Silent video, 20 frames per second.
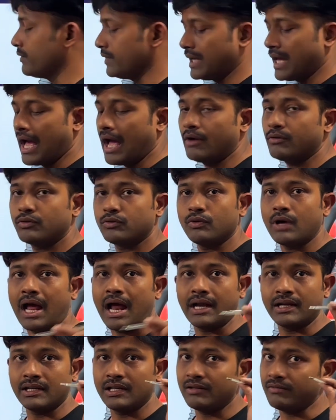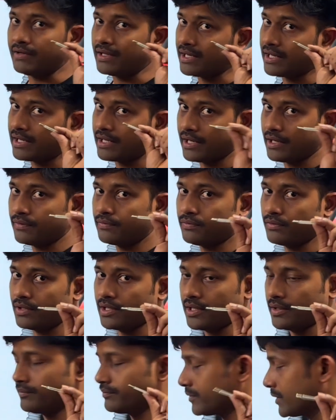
we have to handle very carefully,